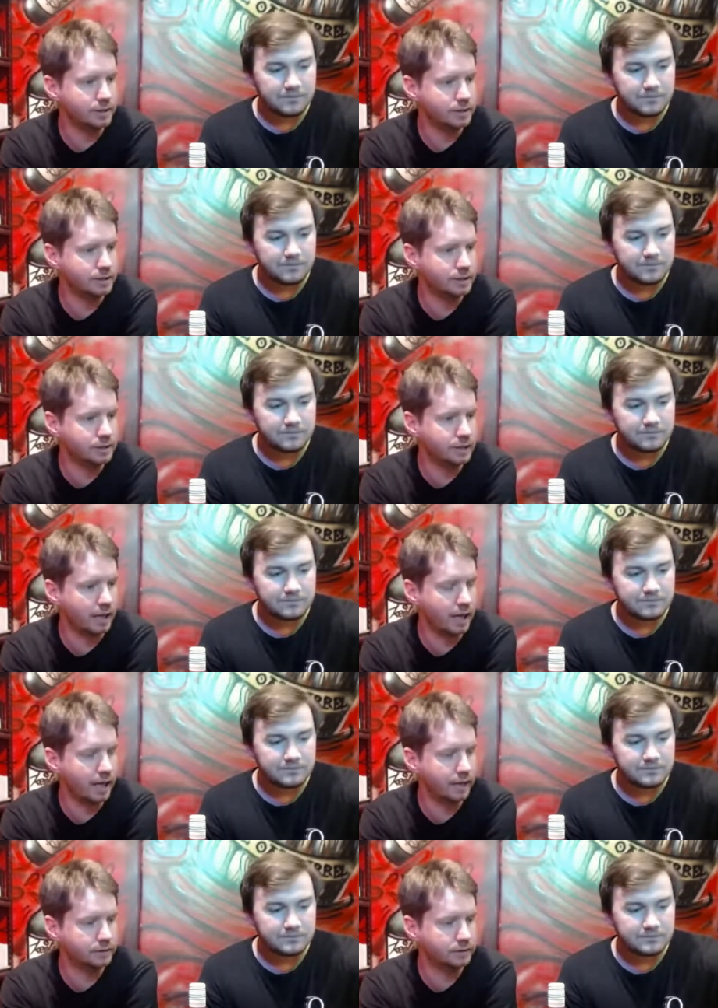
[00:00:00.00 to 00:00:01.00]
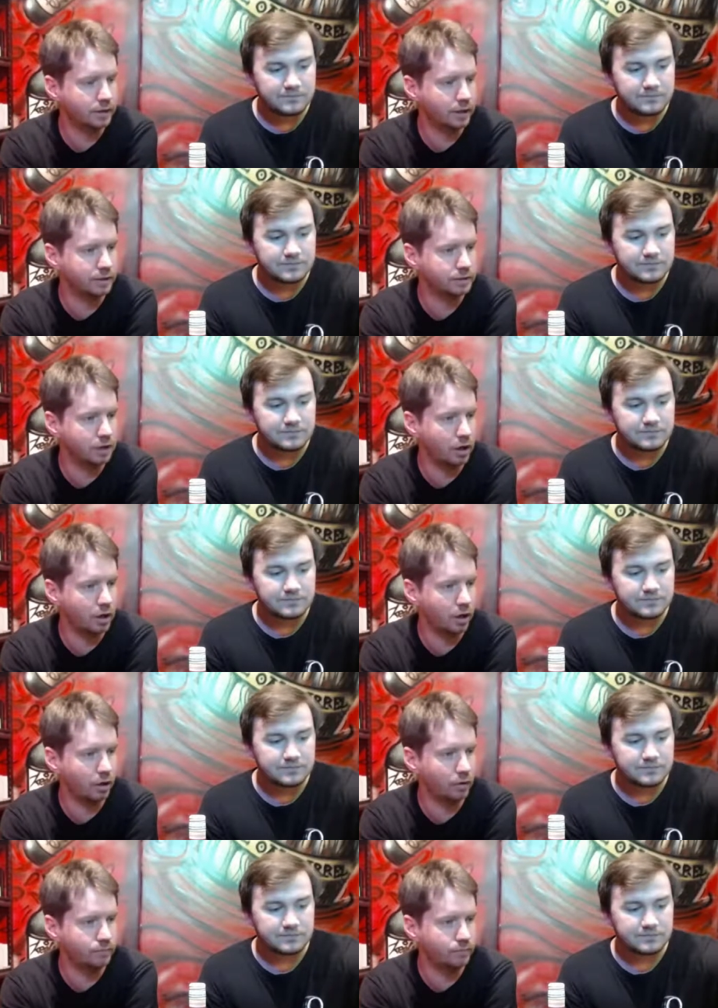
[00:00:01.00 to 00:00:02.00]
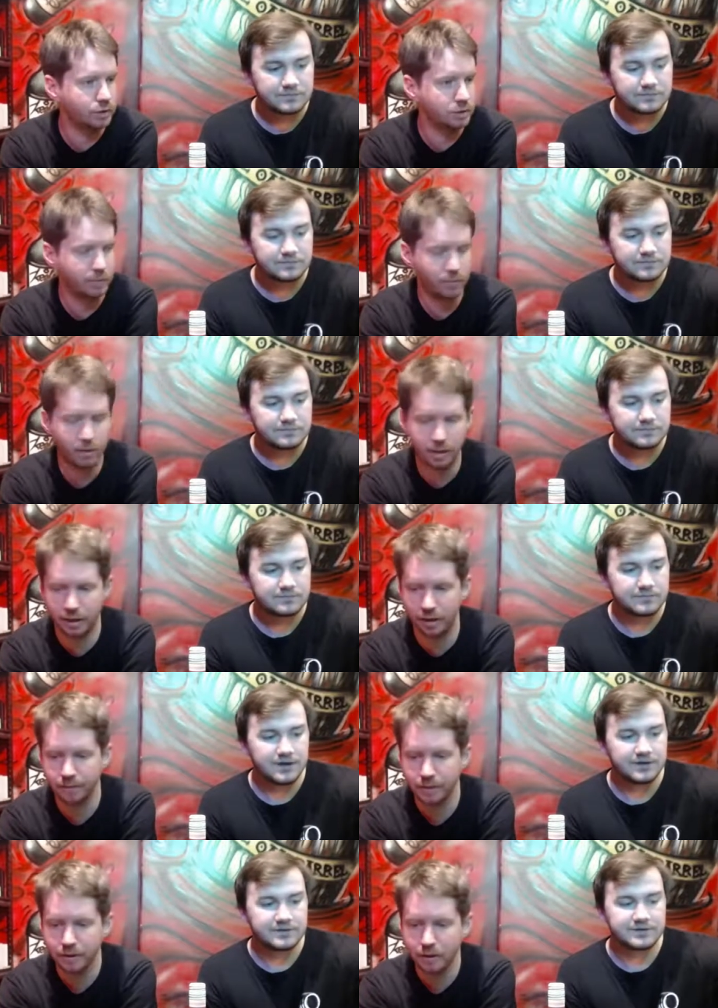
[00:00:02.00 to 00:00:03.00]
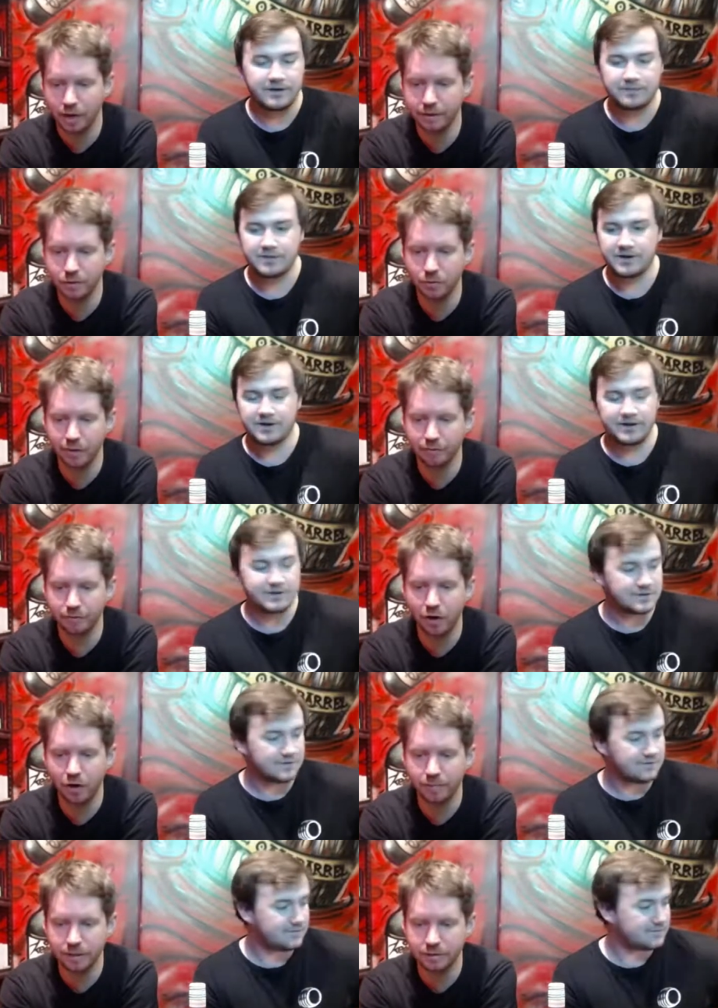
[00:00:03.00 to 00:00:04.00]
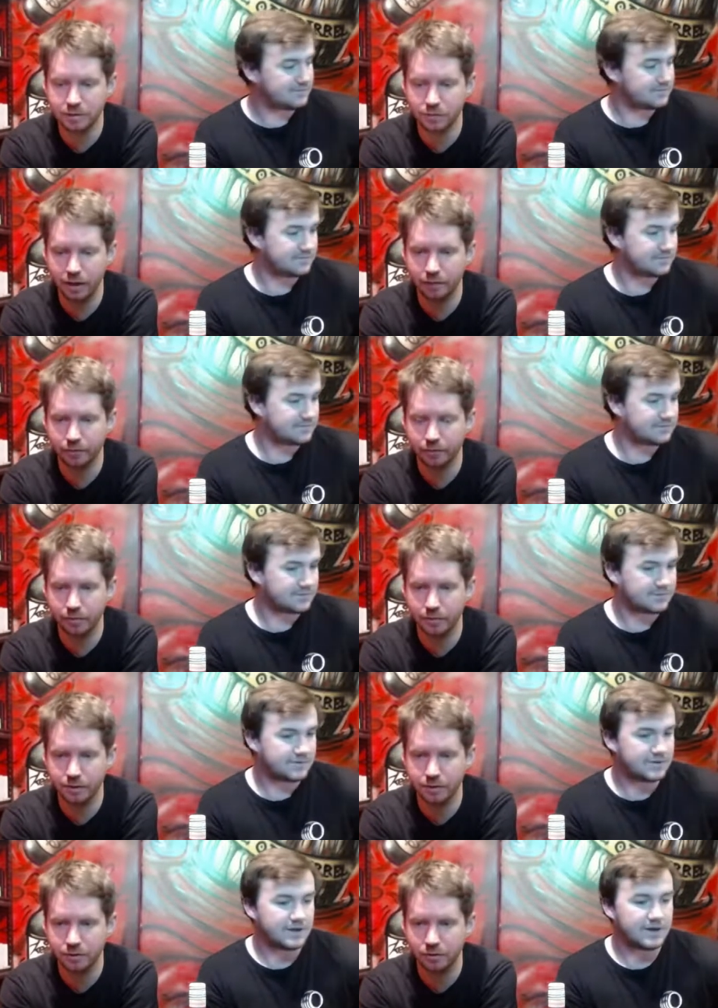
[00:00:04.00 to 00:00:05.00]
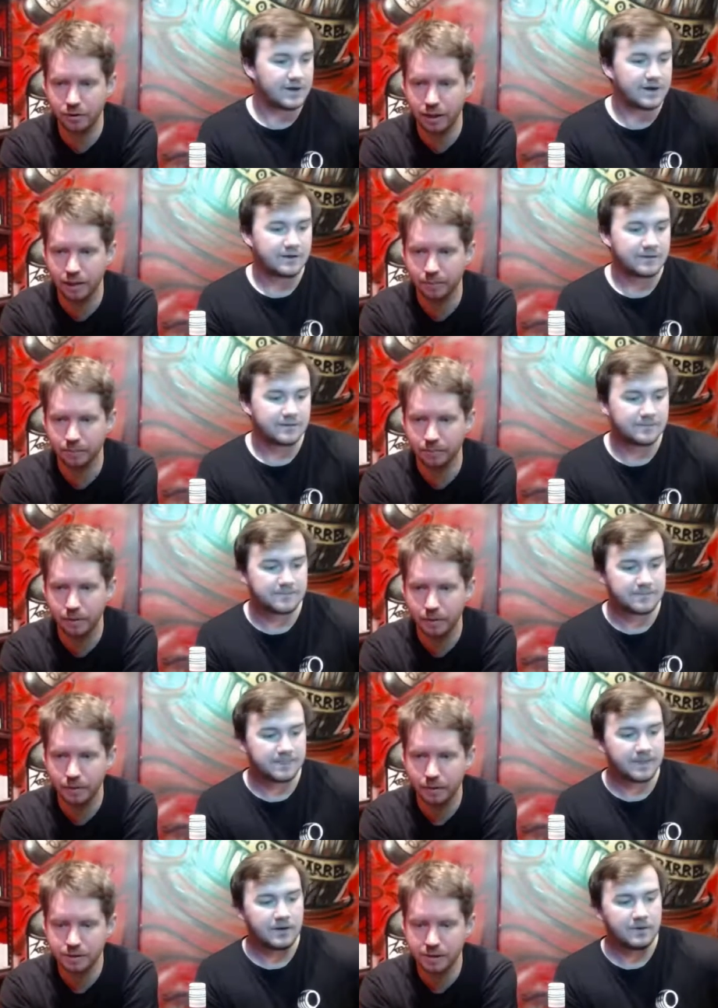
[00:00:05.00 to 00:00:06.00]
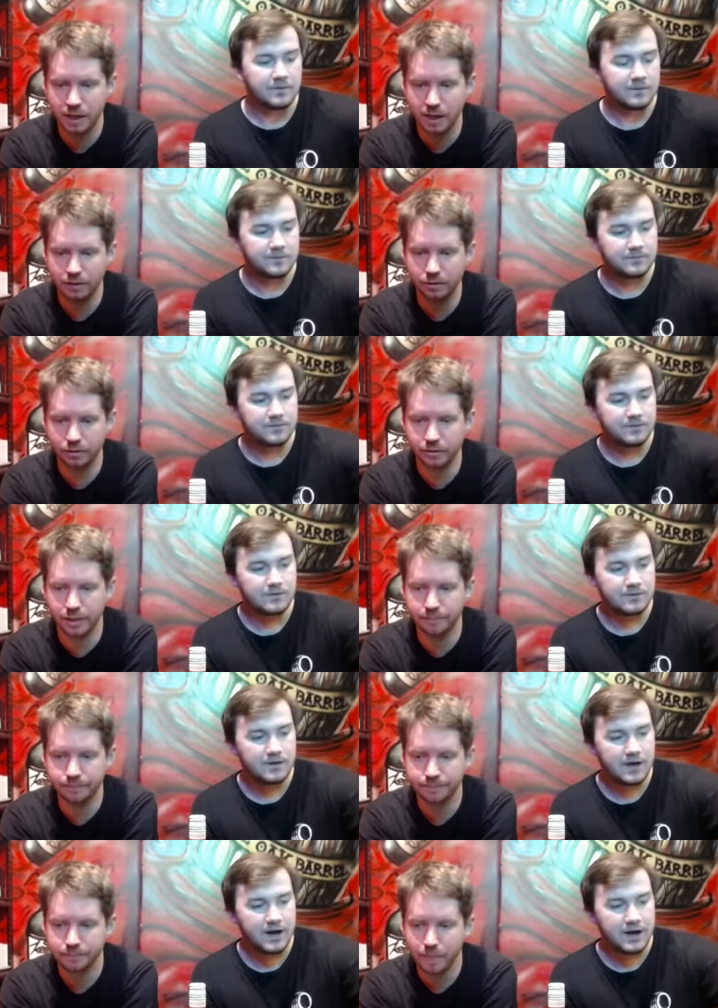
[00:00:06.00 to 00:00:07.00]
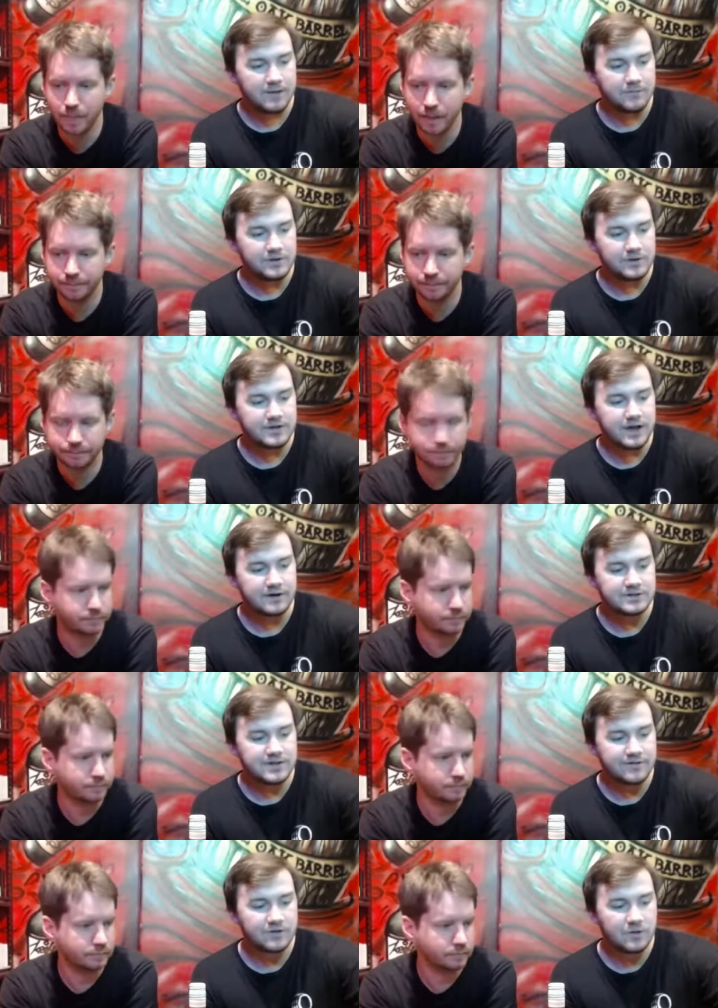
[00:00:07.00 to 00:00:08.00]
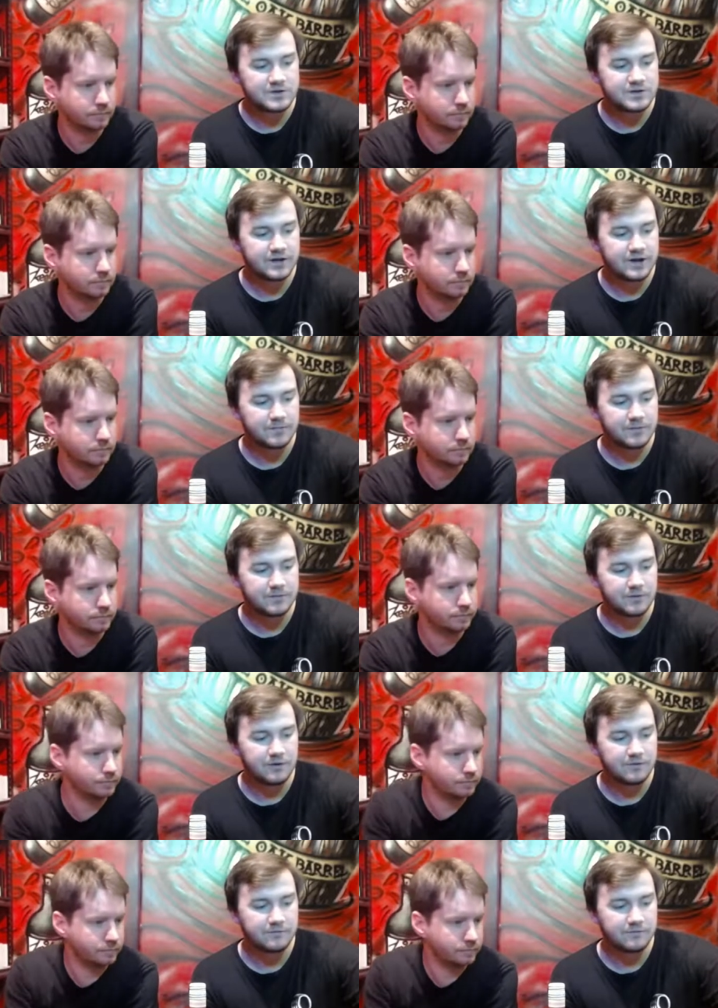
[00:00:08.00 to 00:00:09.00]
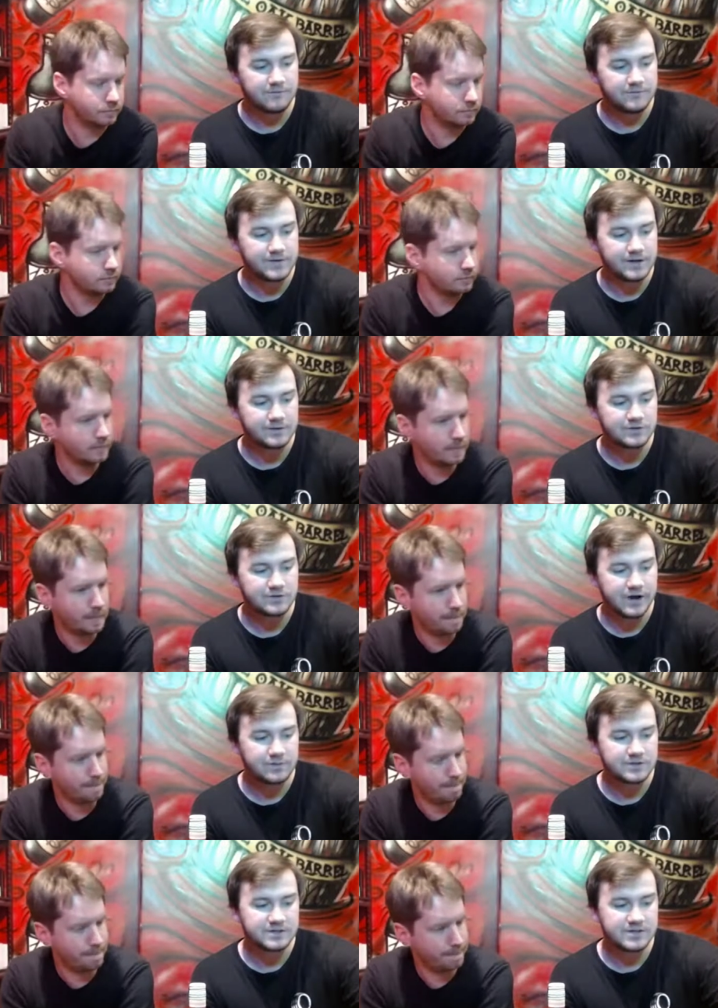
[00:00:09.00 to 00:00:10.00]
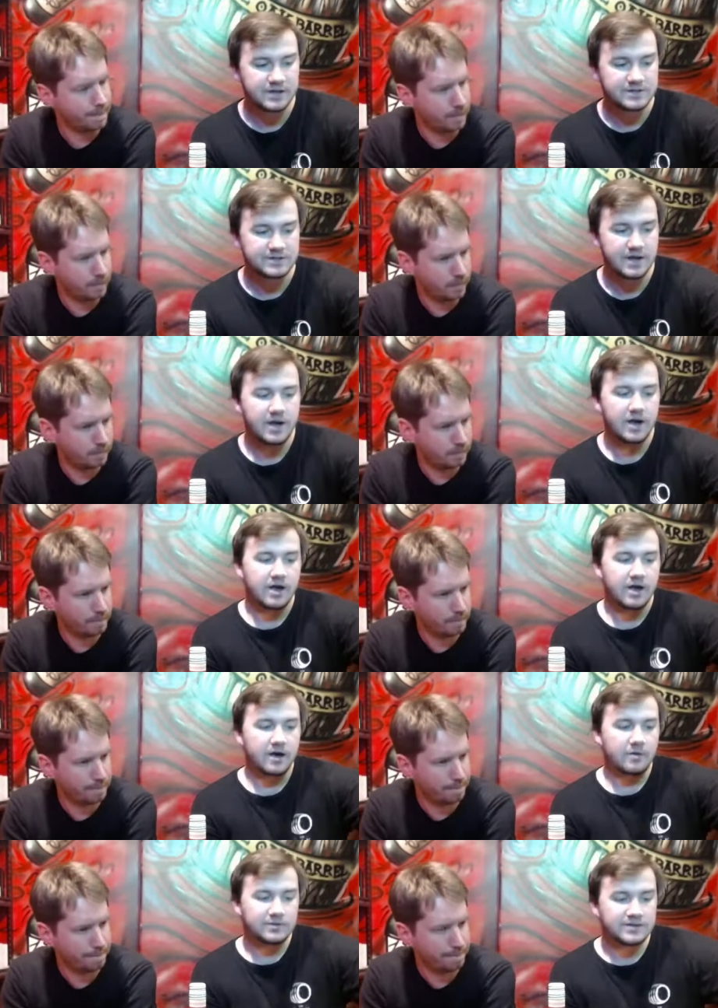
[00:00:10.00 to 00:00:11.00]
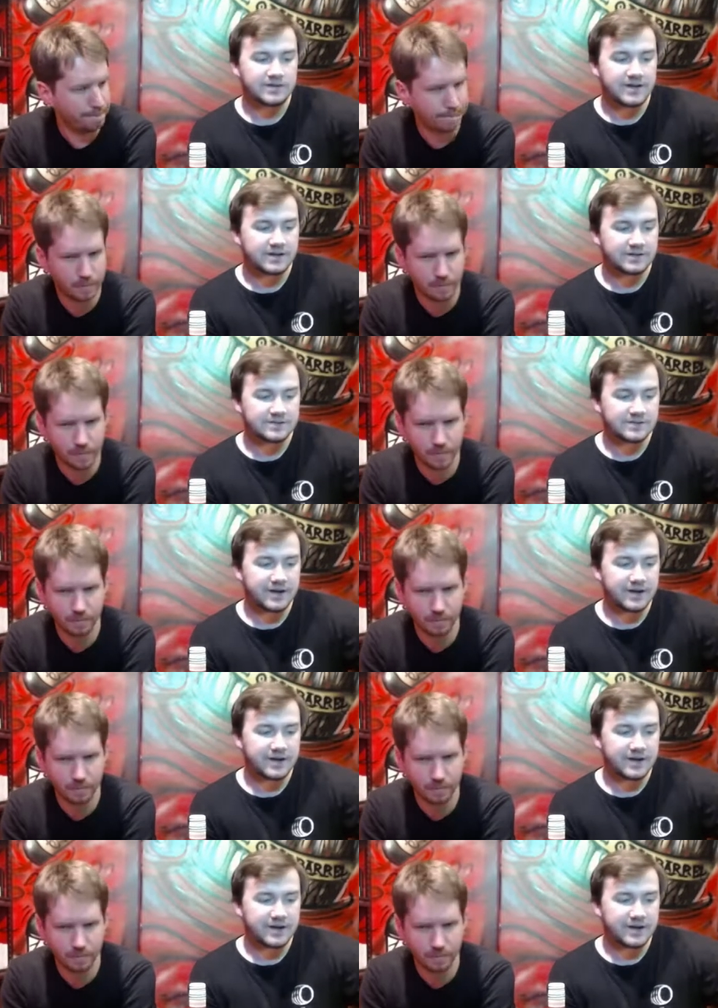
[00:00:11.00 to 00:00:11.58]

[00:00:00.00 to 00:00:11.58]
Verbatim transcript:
Speaker 1: this uh, tonight, so just beware. Instagram I think we're about five minutes away from Instagram
Speaker 2: saying you're done. Um, we did actually have a question come through from Vanilla Strat, which says, What's the next